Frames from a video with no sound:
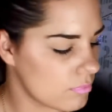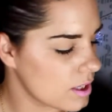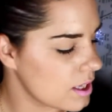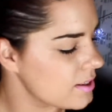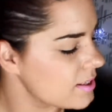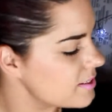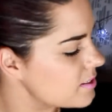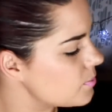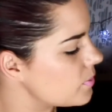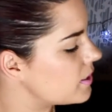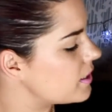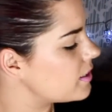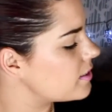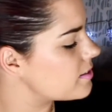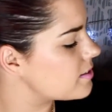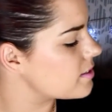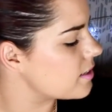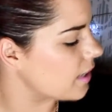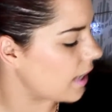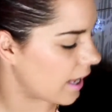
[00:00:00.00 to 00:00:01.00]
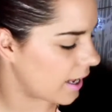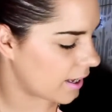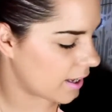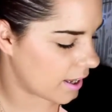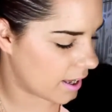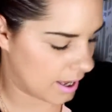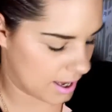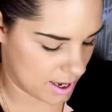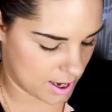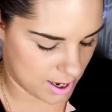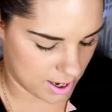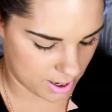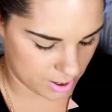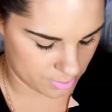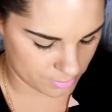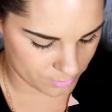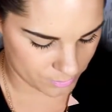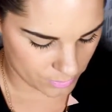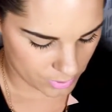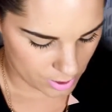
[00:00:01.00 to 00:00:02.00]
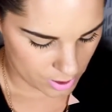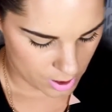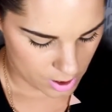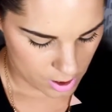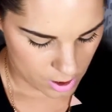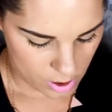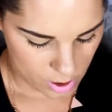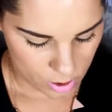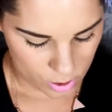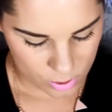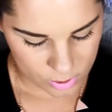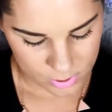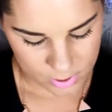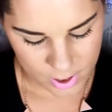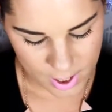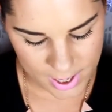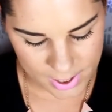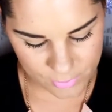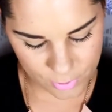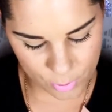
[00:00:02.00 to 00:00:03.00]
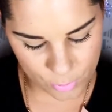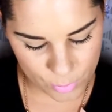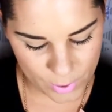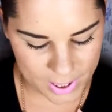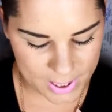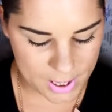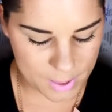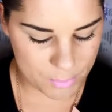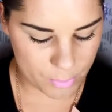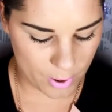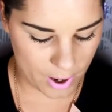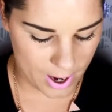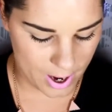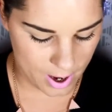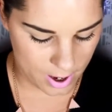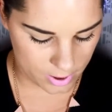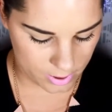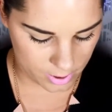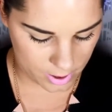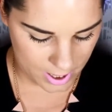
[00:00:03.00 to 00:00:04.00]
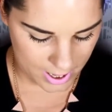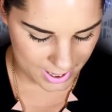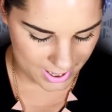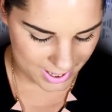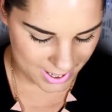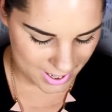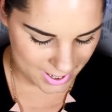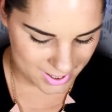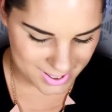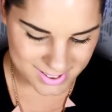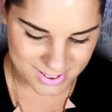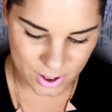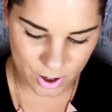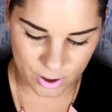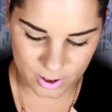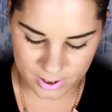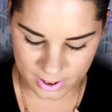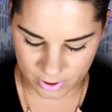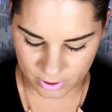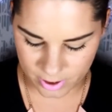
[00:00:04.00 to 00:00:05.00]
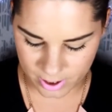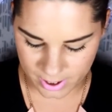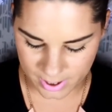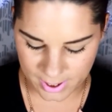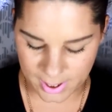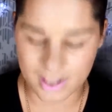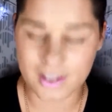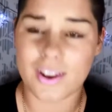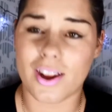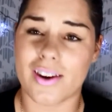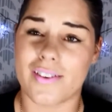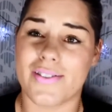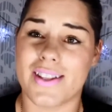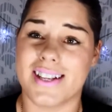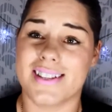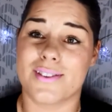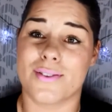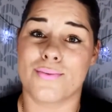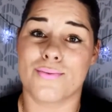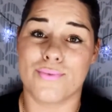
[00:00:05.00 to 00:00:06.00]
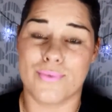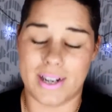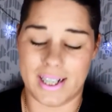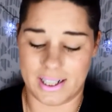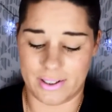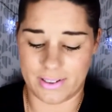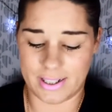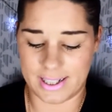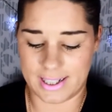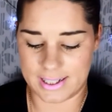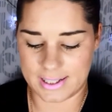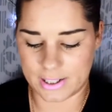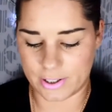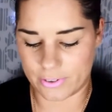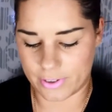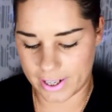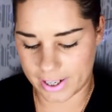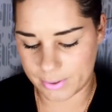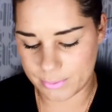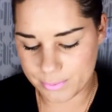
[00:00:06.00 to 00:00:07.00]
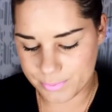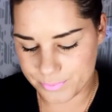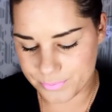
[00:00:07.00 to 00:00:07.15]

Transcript: This one is like a kind of a reddy brown, and again it's got glitter in it. A lot of these are really glittery.